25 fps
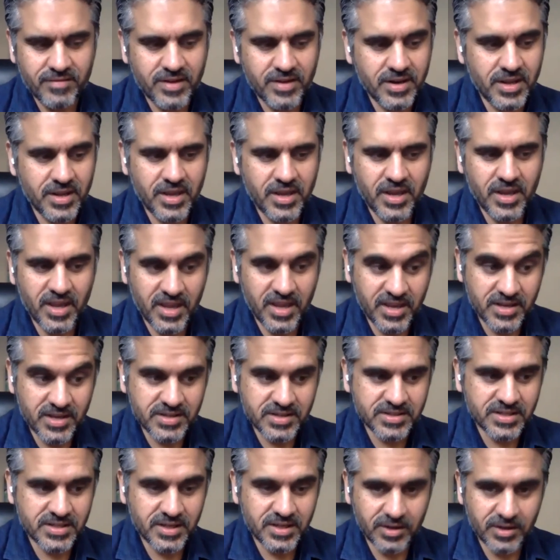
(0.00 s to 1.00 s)

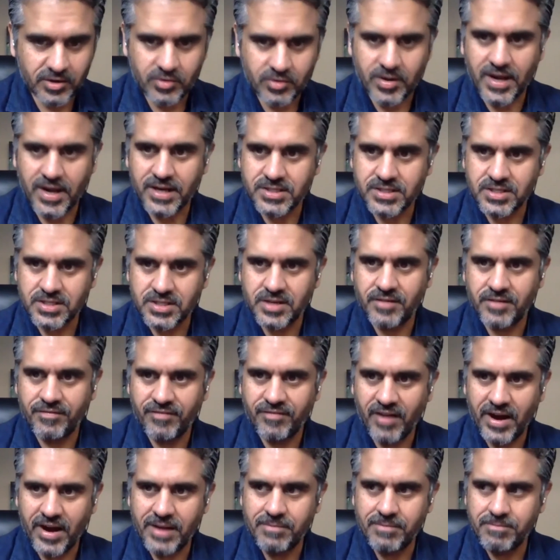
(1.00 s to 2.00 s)
easy to actually
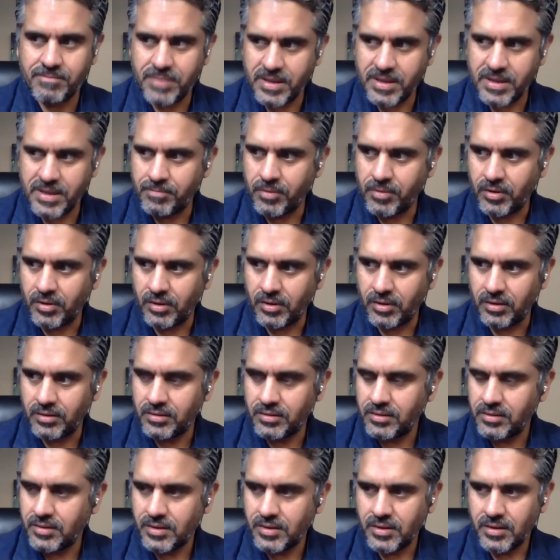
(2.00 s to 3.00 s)
find
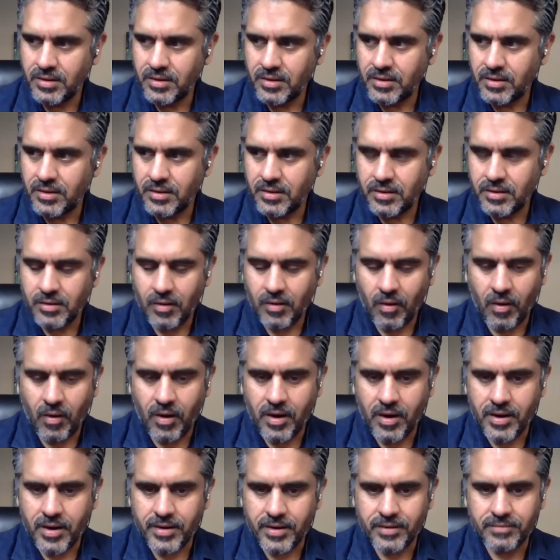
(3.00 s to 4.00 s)
people
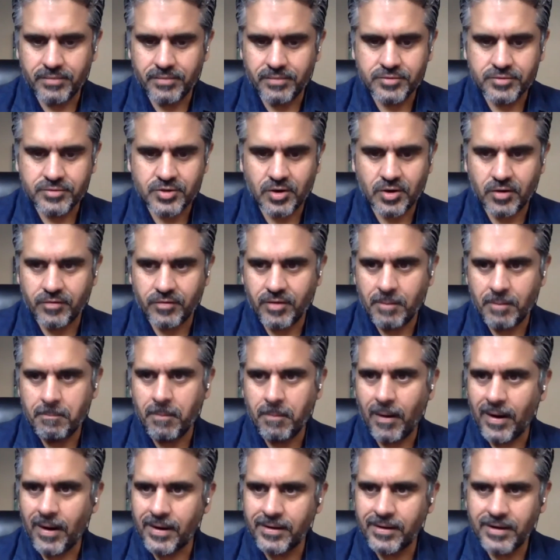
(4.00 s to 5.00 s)
on sort of a
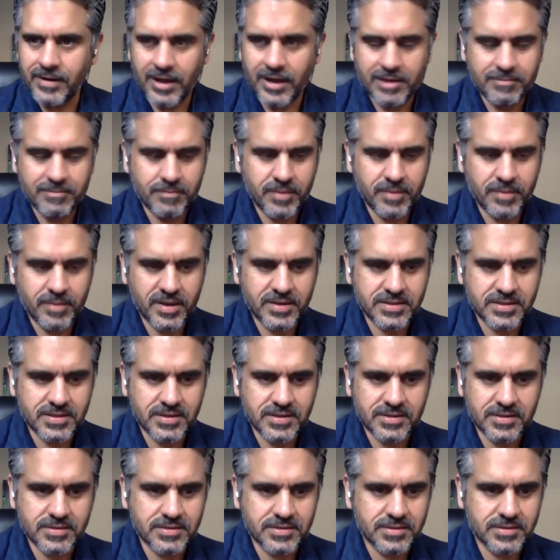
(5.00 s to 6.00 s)
part-time
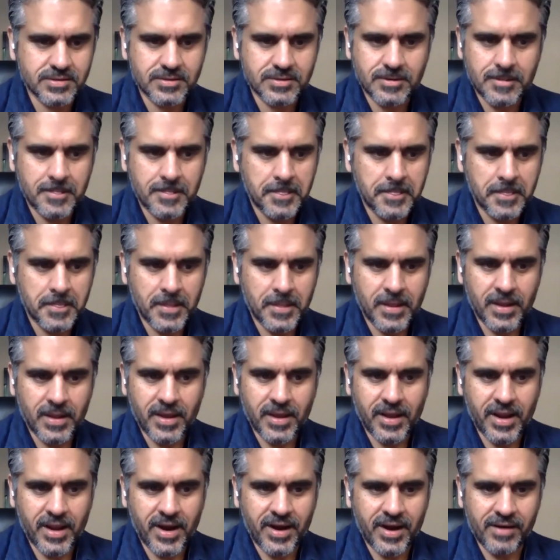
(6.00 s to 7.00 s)
basis
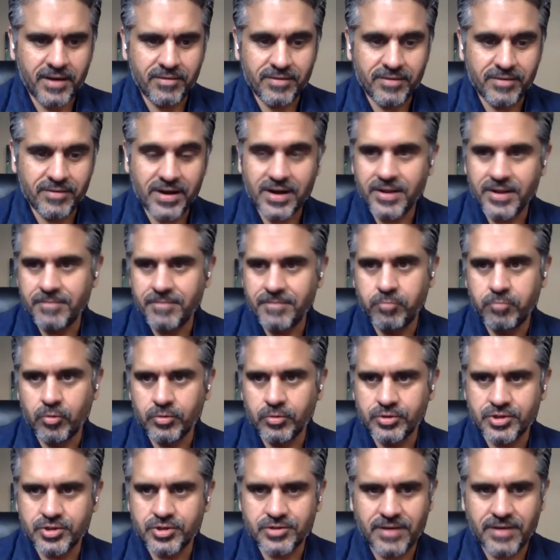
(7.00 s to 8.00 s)
and really
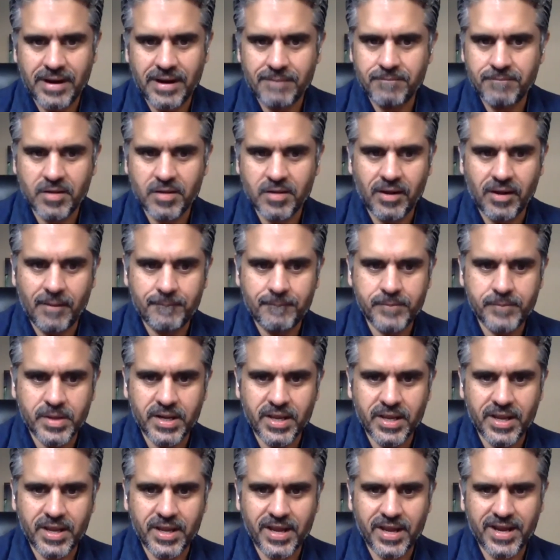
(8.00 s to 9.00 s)
bootstrap a
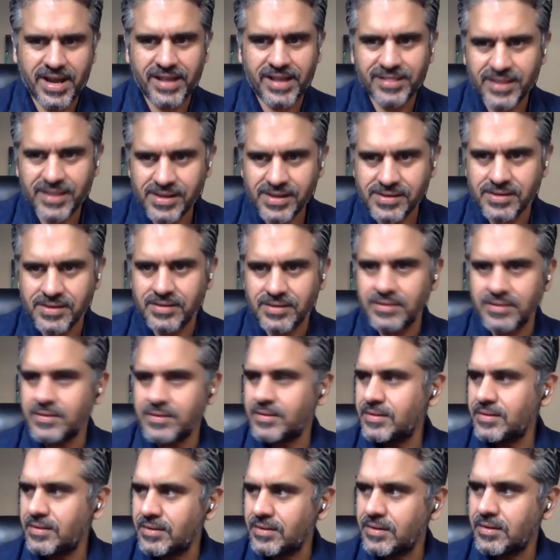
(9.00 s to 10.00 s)
company. And I think,
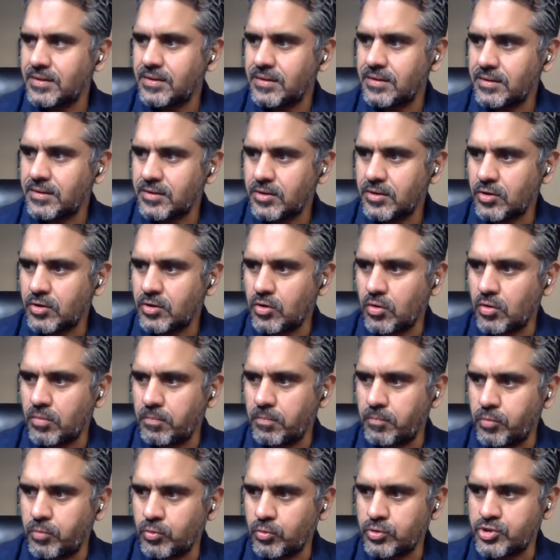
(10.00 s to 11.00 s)

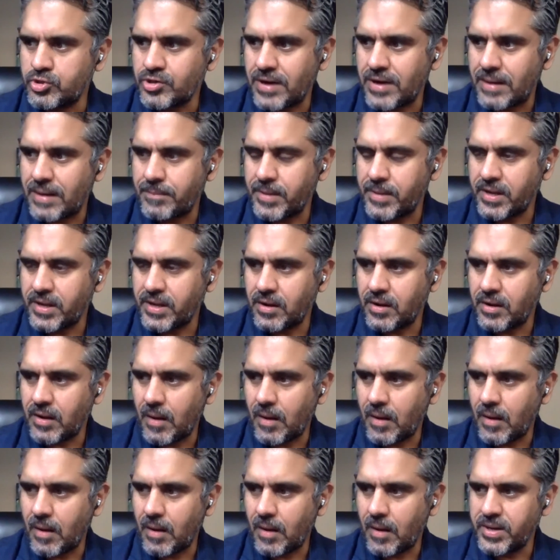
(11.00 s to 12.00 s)
bootstrapping a
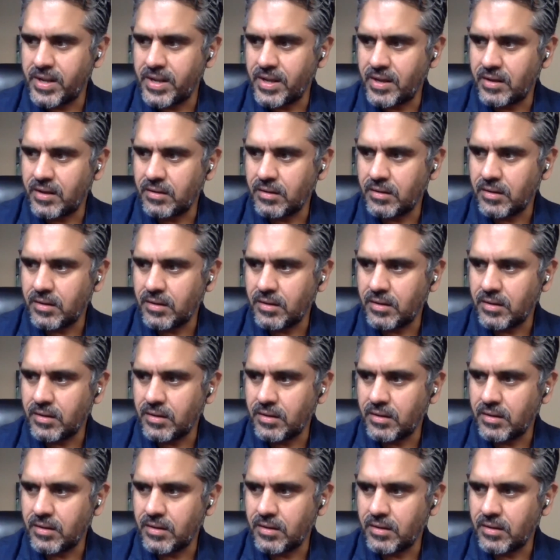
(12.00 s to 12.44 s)
company